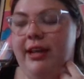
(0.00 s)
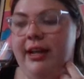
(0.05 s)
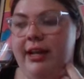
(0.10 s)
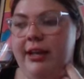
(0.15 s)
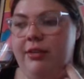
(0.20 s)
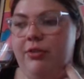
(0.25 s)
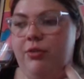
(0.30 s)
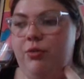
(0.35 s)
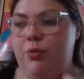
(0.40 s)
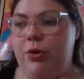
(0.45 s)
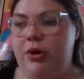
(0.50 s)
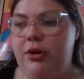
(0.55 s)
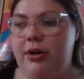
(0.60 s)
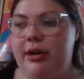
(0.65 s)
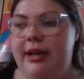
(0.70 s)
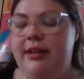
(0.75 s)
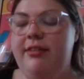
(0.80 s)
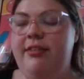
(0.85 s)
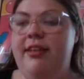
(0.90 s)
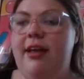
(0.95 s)
Dickens' work
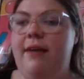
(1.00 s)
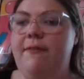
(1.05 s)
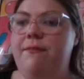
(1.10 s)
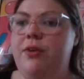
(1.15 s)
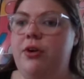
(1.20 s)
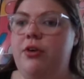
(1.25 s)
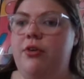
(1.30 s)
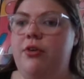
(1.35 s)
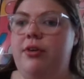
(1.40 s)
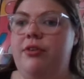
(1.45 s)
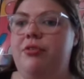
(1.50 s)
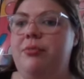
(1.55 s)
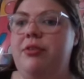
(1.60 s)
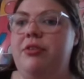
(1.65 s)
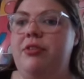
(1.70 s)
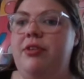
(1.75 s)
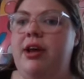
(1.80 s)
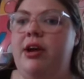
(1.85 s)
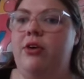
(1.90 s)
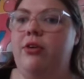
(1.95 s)
except for A
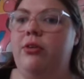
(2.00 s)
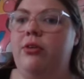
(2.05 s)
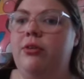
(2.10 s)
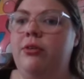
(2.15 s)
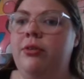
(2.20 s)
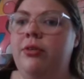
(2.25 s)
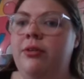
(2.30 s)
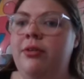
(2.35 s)
Christmas Carol.